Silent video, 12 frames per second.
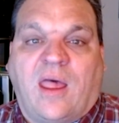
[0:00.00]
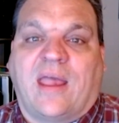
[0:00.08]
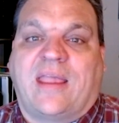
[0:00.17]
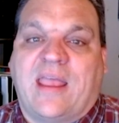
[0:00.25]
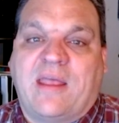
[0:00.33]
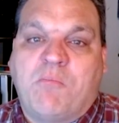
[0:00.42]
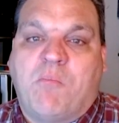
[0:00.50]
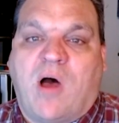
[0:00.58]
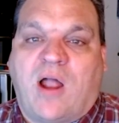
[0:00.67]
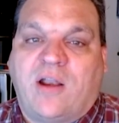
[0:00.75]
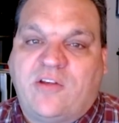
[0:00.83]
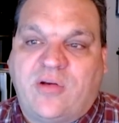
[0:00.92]
Again,
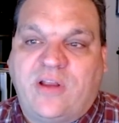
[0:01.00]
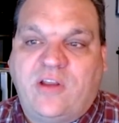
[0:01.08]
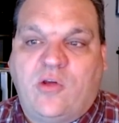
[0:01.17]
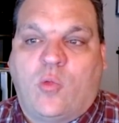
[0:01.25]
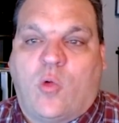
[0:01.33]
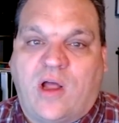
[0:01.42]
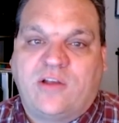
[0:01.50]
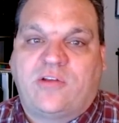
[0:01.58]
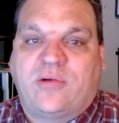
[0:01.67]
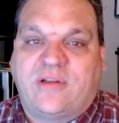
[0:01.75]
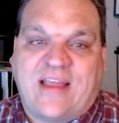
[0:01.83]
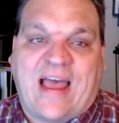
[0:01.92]
monitoring, you want
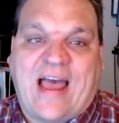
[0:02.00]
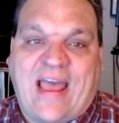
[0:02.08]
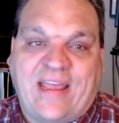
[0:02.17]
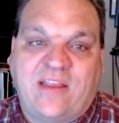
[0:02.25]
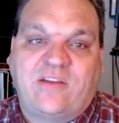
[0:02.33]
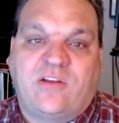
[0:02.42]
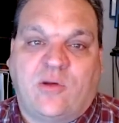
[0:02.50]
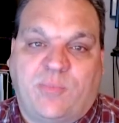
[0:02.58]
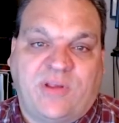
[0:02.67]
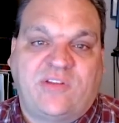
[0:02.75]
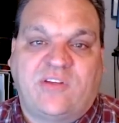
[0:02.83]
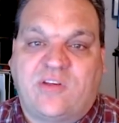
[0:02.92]
to tie to your
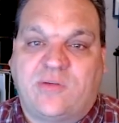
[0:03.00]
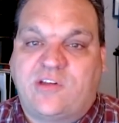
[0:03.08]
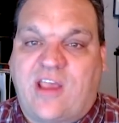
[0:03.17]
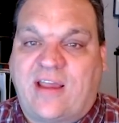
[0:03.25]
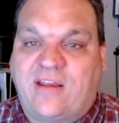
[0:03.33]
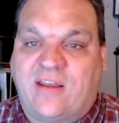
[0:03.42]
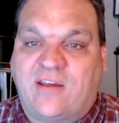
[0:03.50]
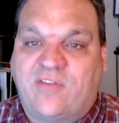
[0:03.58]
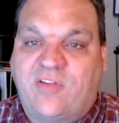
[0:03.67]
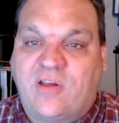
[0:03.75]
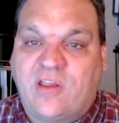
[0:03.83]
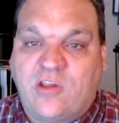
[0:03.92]
business
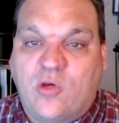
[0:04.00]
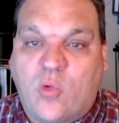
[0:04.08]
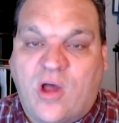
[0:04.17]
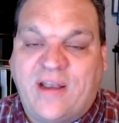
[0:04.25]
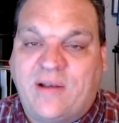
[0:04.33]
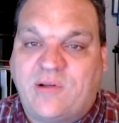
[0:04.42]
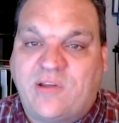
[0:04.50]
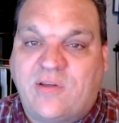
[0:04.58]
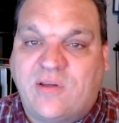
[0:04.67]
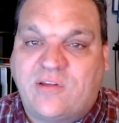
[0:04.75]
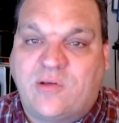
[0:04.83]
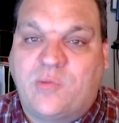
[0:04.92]
objective. You want
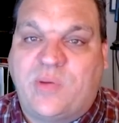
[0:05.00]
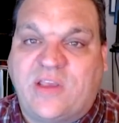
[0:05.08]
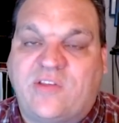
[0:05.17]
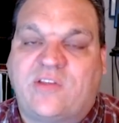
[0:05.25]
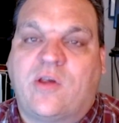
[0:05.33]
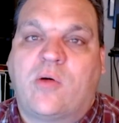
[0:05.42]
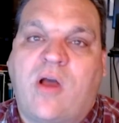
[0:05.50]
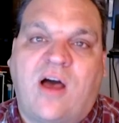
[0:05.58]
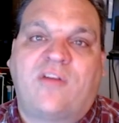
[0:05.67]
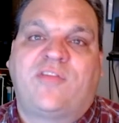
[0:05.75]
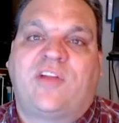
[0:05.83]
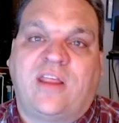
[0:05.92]
to be so
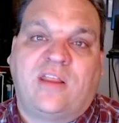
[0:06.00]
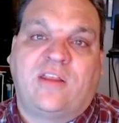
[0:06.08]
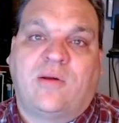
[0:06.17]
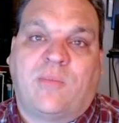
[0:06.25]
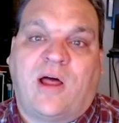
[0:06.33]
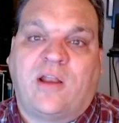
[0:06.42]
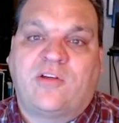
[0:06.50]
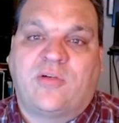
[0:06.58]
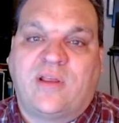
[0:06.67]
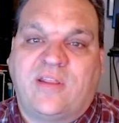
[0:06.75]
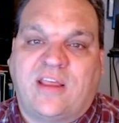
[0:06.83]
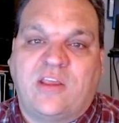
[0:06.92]
confident in your
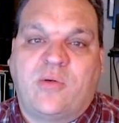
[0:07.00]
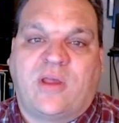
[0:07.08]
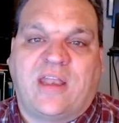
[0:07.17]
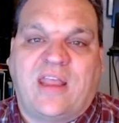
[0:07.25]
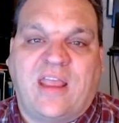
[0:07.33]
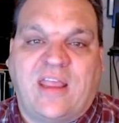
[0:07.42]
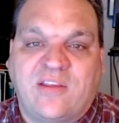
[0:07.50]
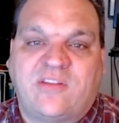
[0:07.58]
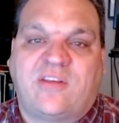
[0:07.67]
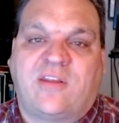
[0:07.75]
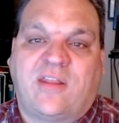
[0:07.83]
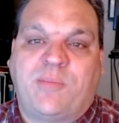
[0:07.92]
monitoring that you can
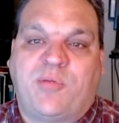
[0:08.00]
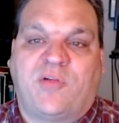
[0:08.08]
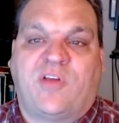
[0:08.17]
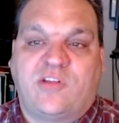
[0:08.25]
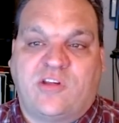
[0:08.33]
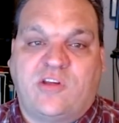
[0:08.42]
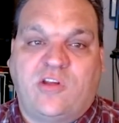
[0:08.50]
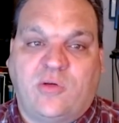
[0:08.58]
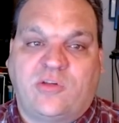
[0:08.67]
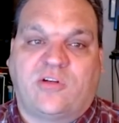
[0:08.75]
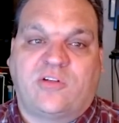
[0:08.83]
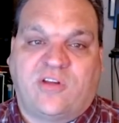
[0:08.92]
instantly provision
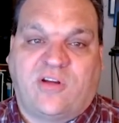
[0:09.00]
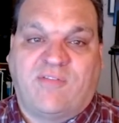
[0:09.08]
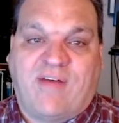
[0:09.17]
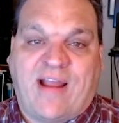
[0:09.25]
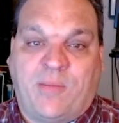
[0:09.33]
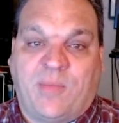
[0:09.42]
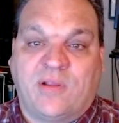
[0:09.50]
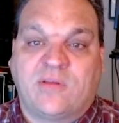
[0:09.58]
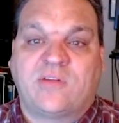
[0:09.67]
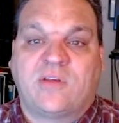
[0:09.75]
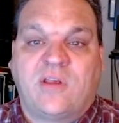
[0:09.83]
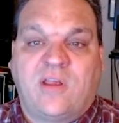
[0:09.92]
users and
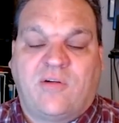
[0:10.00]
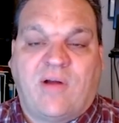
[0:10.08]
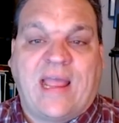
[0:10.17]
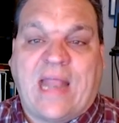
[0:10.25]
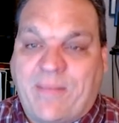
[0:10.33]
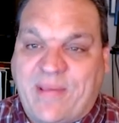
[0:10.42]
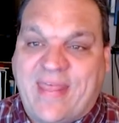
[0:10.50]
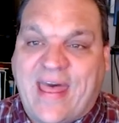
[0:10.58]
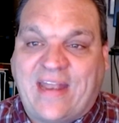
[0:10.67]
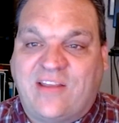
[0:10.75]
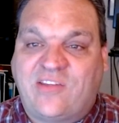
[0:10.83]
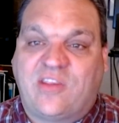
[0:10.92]
environments, right? I mean, that
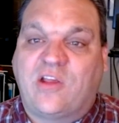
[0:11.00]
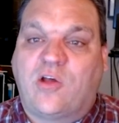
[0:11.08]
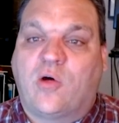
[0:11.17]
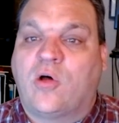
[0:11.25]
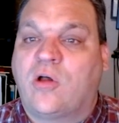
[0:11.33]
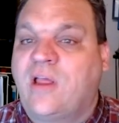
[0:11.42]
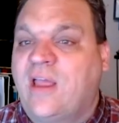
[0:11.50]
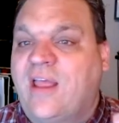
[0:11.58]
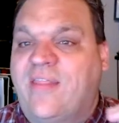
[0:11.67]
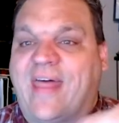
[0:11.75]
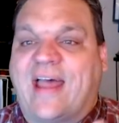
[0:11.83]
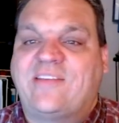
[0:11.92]
is the goal.
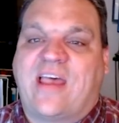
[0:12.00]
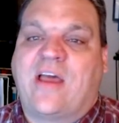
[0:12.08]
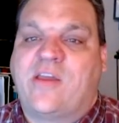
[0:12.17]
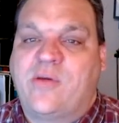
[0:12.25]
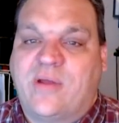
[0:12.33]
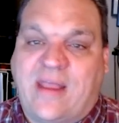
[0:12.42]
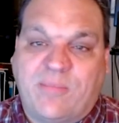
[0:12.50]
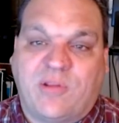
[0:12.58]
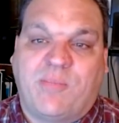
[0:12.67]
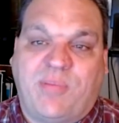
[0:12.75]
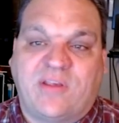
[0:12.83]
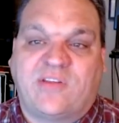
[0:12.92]
That's how you enable the
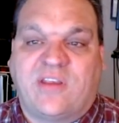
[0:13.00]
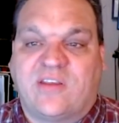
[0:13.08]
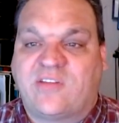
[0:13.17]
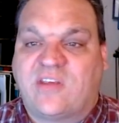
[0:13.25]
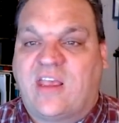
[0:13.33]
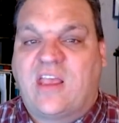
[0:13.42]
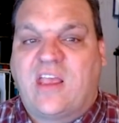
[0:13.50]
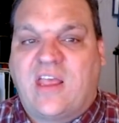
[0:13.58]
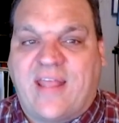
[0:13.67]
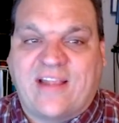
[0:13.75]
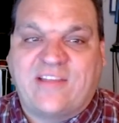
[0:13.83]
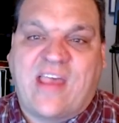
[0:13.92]
business.
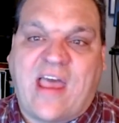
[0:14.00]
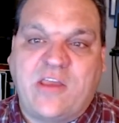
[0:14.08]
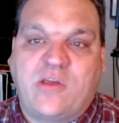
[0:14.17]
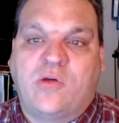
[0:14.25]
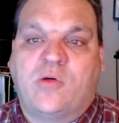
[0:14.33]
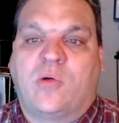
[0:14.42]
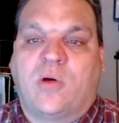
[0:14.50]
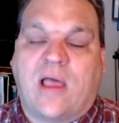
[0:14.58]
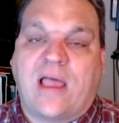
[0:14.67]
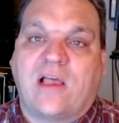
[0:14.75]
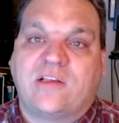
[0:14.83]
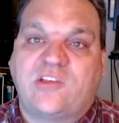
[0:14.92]
That's how you
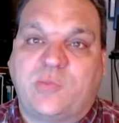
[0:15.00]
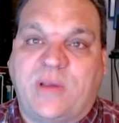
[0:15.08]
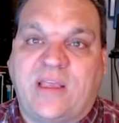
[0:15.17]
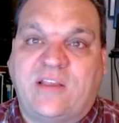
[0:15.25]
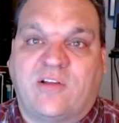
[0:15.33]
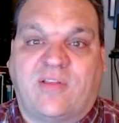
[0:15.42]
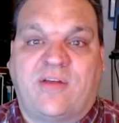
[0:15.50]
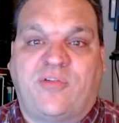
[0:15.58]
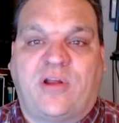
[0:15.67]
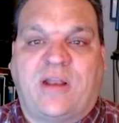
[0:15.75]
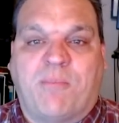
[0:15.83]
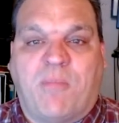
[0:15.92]
speed
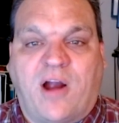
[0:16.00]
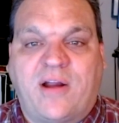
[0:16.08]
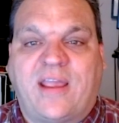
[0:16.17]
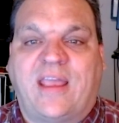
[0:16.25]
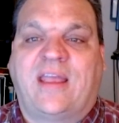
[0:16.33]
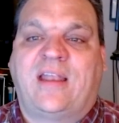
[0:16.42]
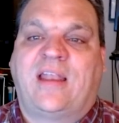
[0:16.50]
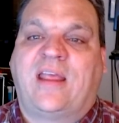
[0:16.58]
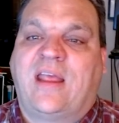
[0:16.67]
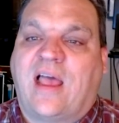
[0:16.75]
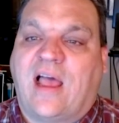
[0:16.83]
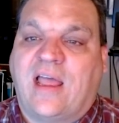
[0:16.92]
delivery to market
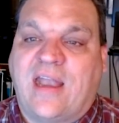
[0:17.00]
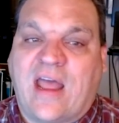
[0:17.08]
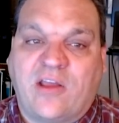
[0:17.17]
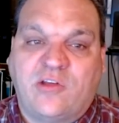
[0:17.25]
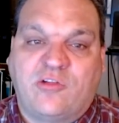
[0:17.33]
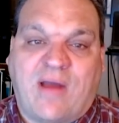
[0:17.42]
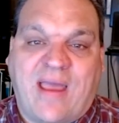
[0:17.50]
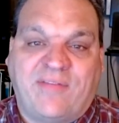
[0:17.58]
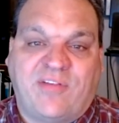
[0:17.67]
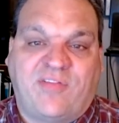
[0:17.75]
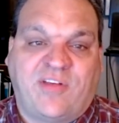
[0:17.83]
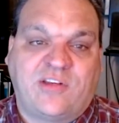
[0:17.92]
and how you drive
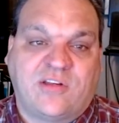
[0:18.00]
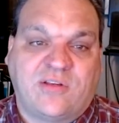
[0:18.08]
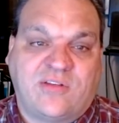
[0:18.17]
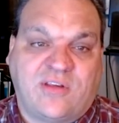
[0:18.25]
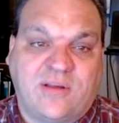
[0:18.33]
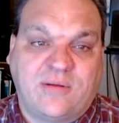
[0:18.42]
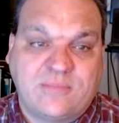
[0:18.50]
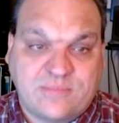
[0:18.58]
efficiency.